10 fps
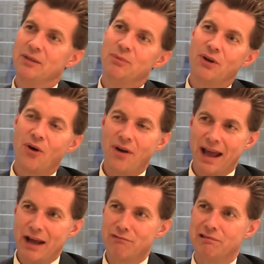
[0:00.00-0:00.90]
But on
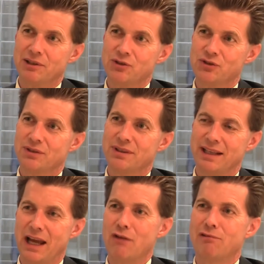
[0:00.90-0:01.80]
average,
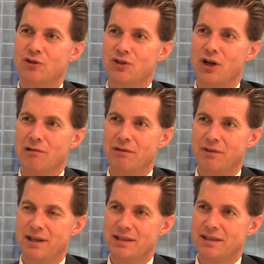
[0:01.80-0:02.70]
the average dollar
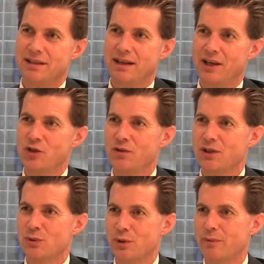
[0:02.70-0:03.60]
invested in hedge
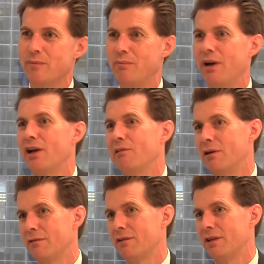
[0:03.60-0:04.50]
funds would have been better
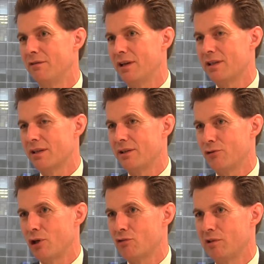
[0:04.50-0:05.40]
off invested in
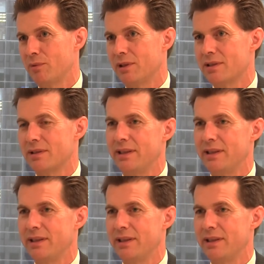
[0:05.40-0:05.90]
treasury bills.